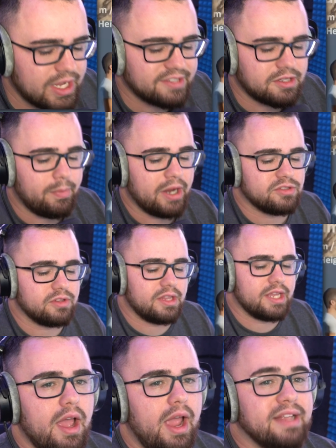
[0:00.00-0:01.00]
comparison
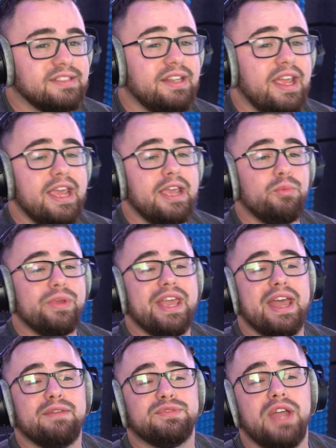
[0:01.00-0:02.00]
things. And today we
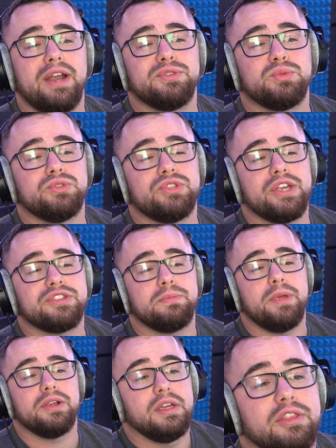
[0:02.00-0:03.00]
have dinosaur size
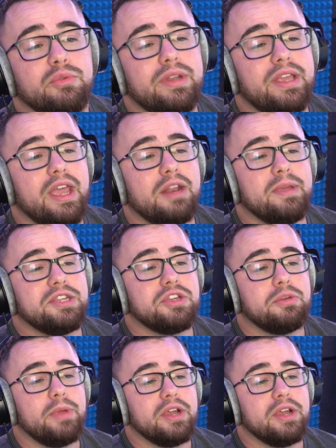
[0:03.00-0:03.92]
comparison, 3D animation,